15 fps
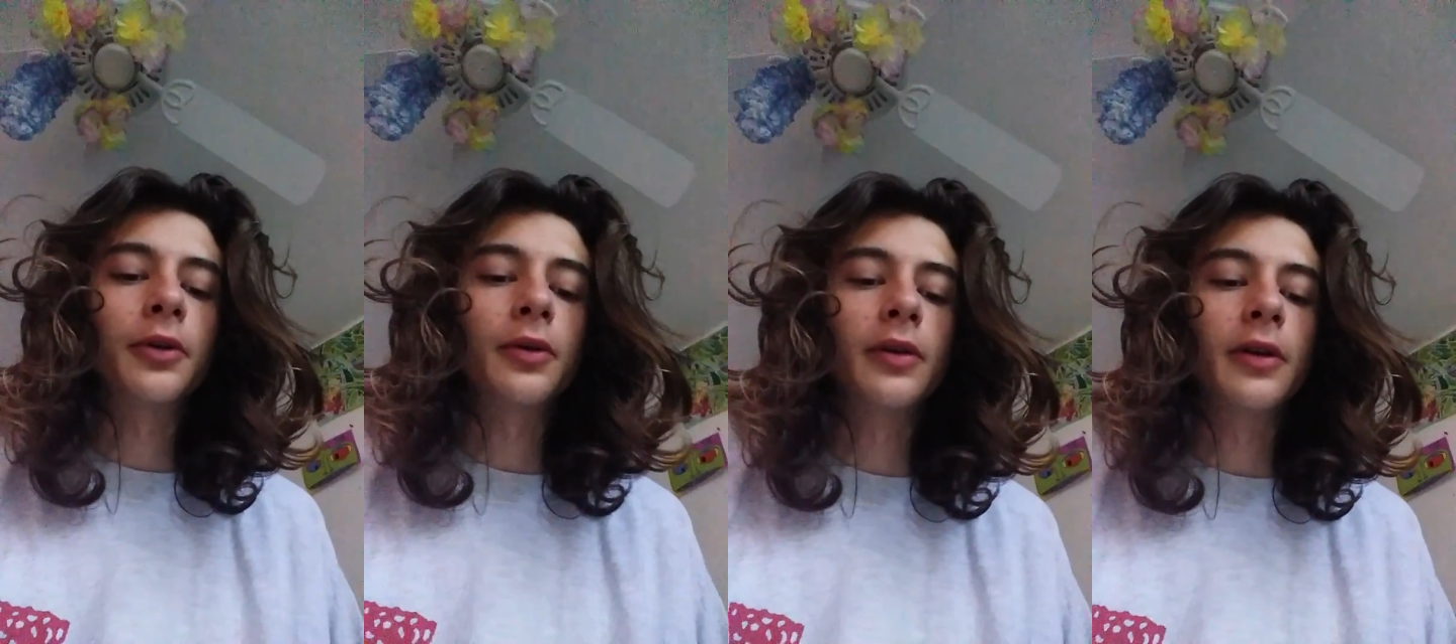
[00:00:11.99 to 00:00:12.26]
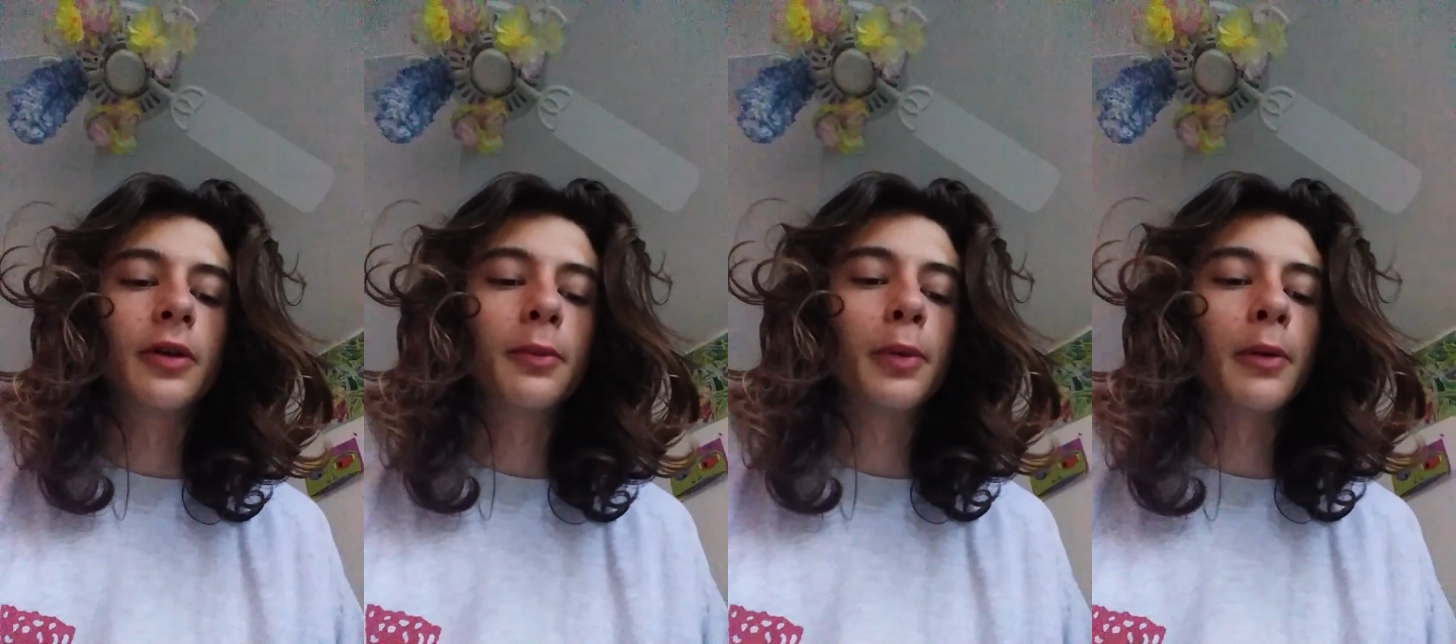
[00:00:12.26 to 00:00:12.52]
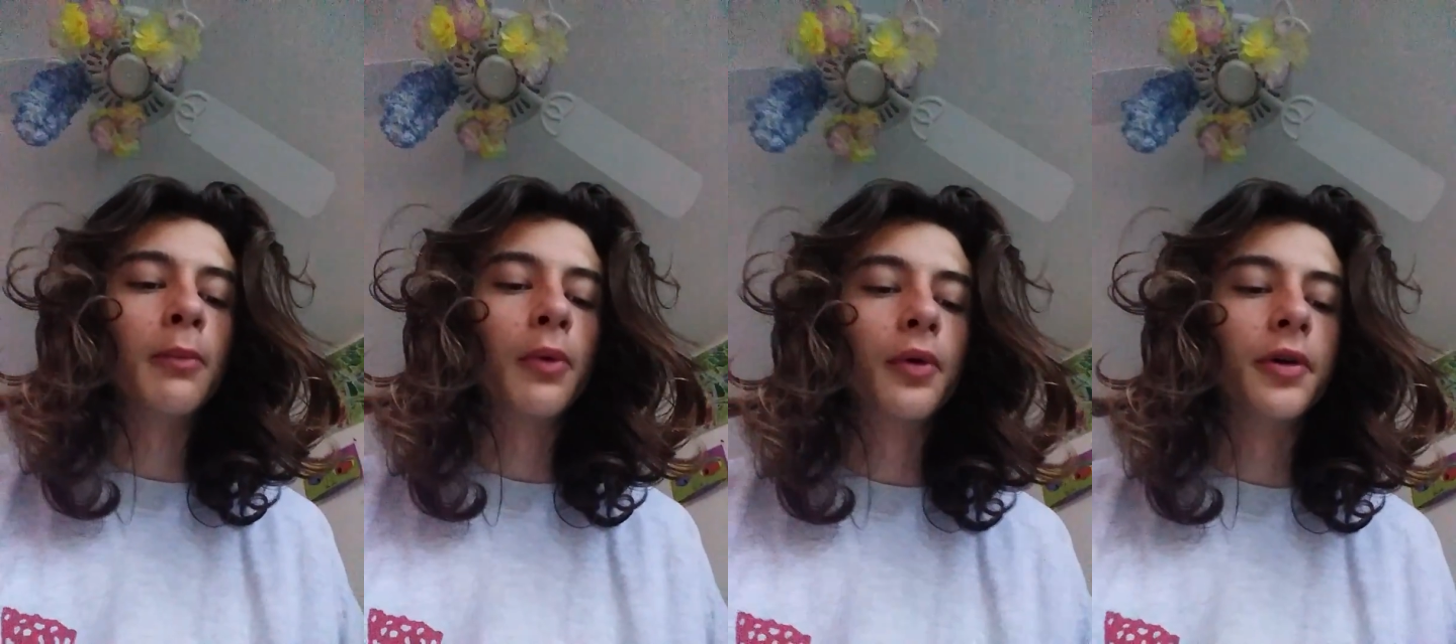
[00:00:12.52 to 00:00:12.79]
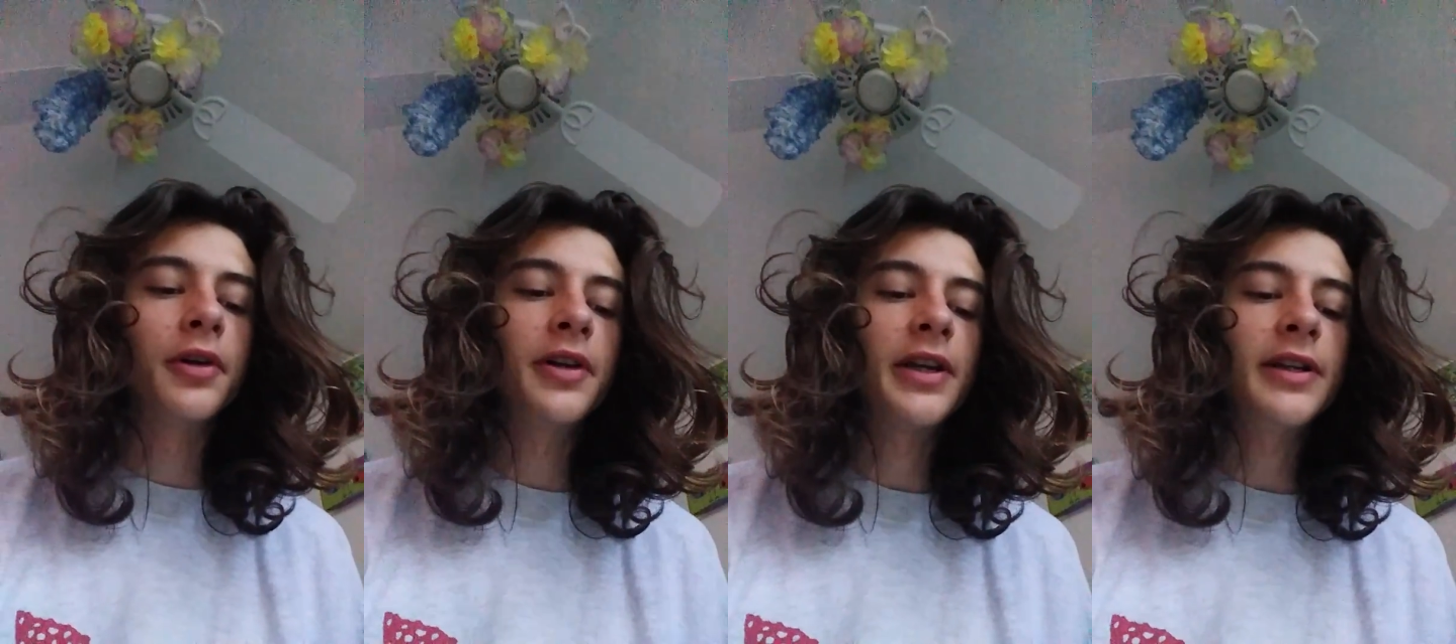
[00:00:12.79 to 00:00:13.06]
do a little bit
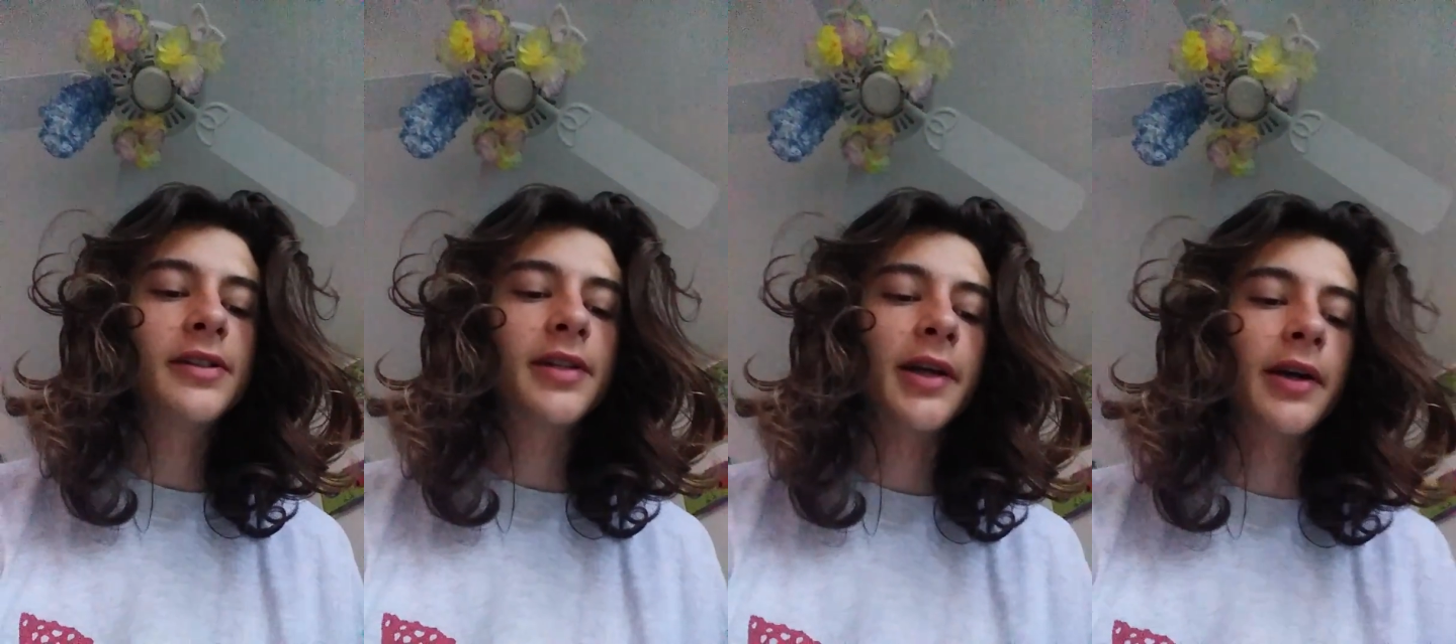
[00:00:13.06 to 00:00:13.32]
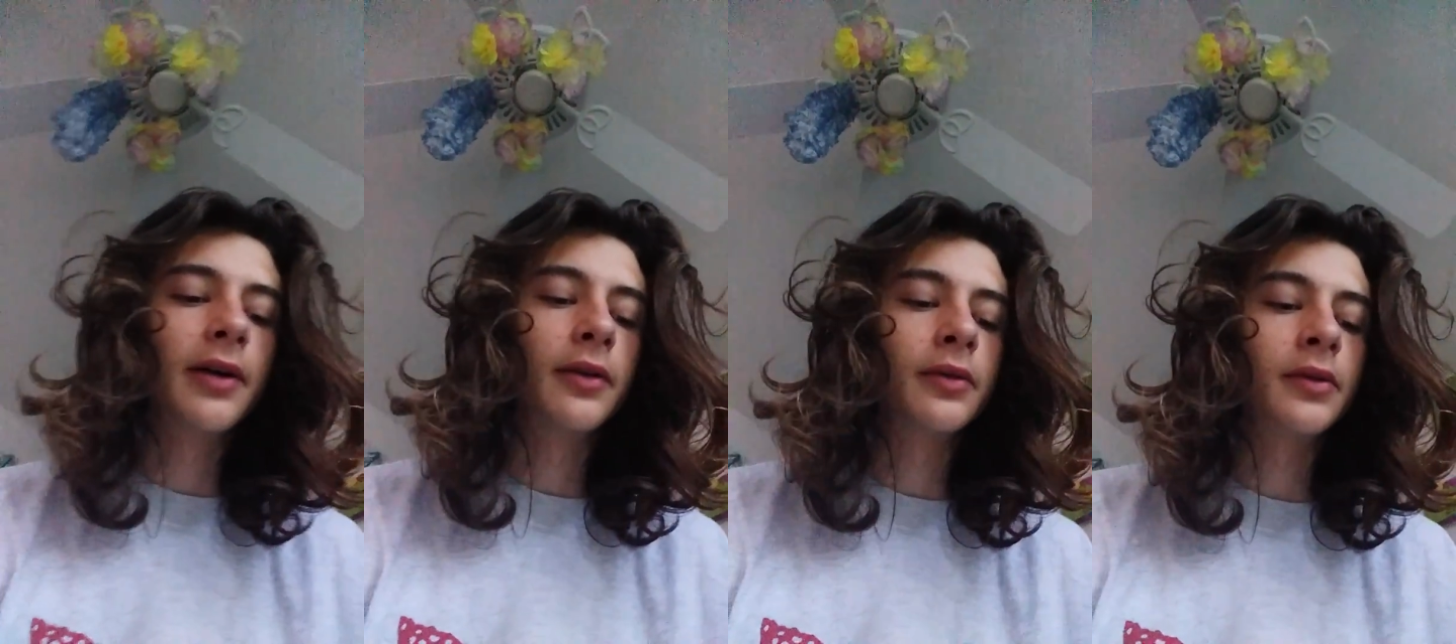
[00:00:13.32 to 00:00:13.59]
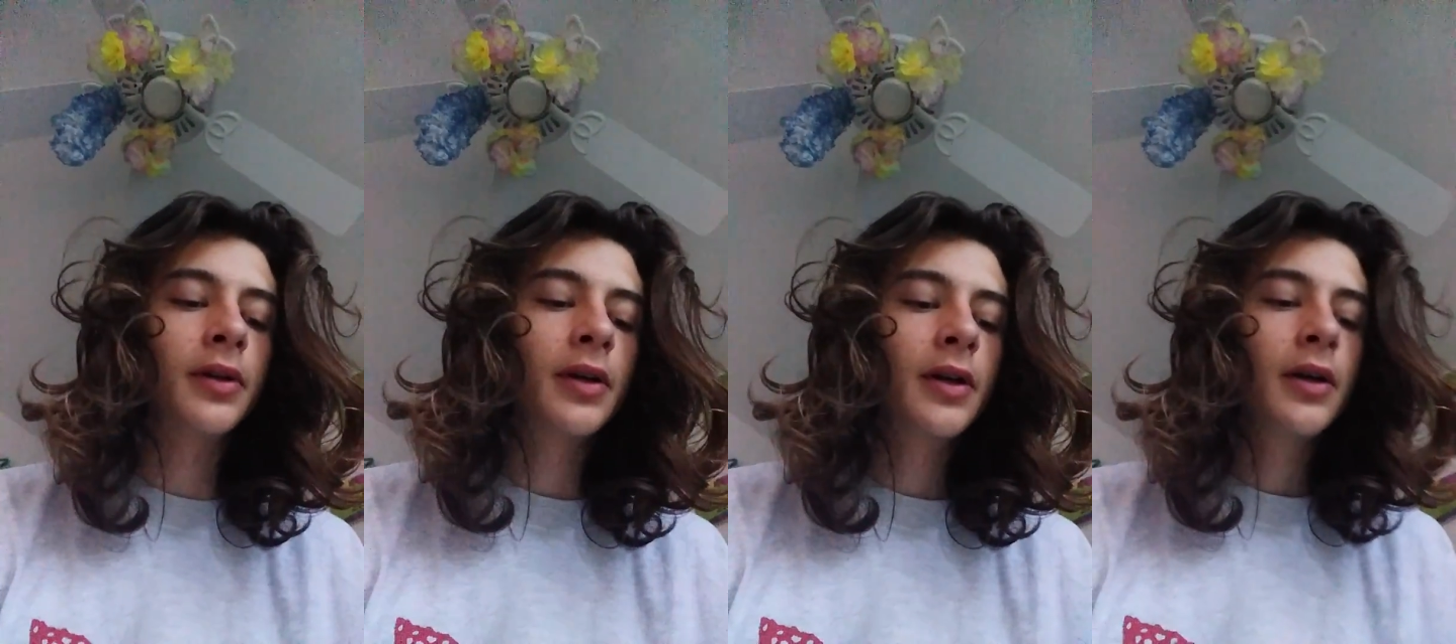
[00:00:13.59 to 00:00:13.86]
more detailed